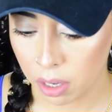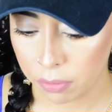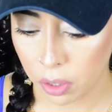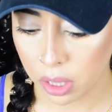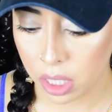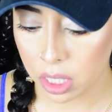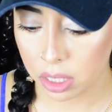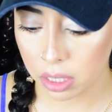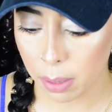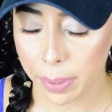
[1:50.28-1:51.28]
For
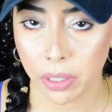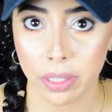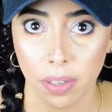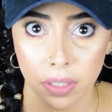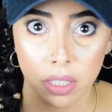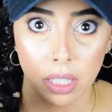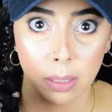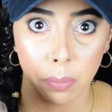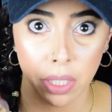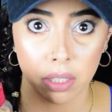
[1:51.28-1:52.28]
these, about
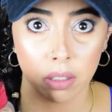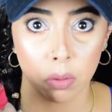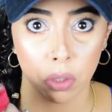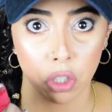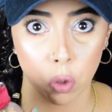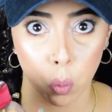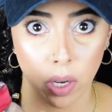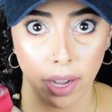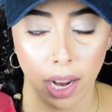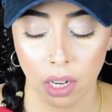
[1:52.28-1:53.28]
17 pieces, which is
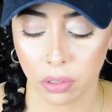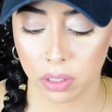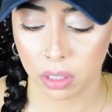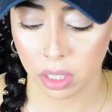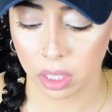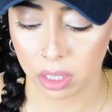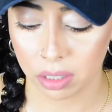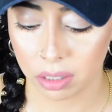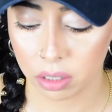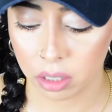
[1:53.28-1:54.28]
1 ounce,
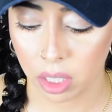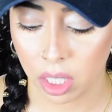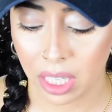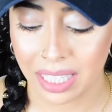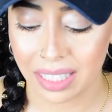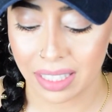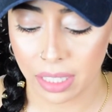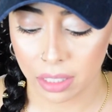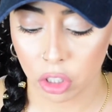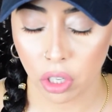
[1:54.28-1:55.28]
is
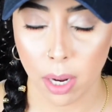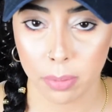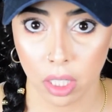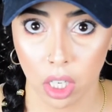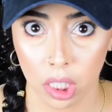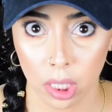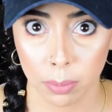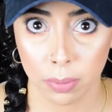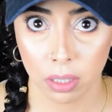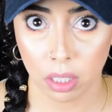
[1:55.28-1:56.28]
6 grams of
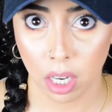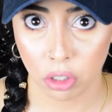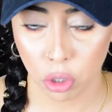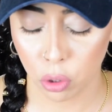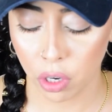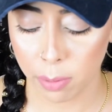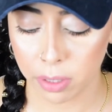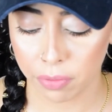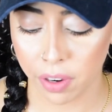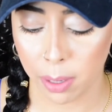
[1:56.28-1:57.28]
carbs, 2 grams
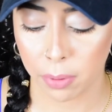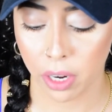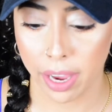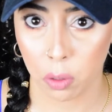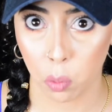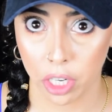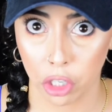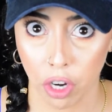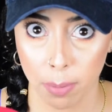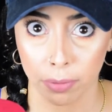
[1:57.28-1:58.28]
of fiber, and 1
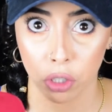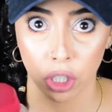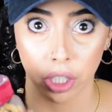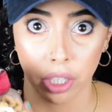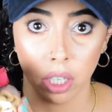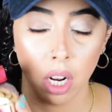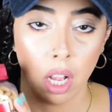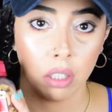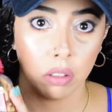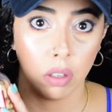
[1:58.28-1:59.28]
gram of sugar.
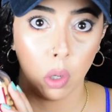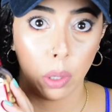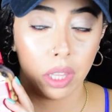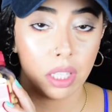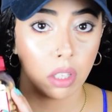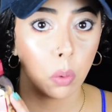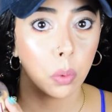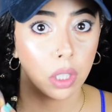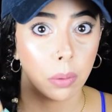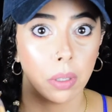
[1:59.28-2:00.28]
So these are
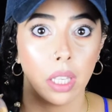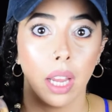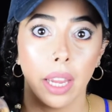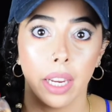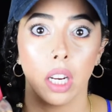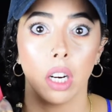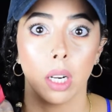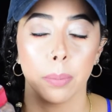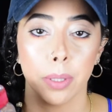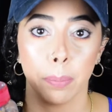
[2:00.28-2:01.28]
really high in
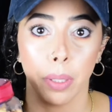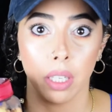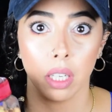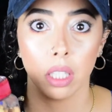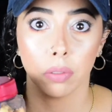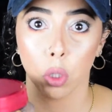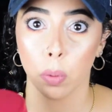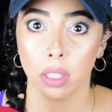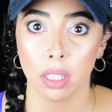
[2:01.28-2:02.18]
carbs, but if you want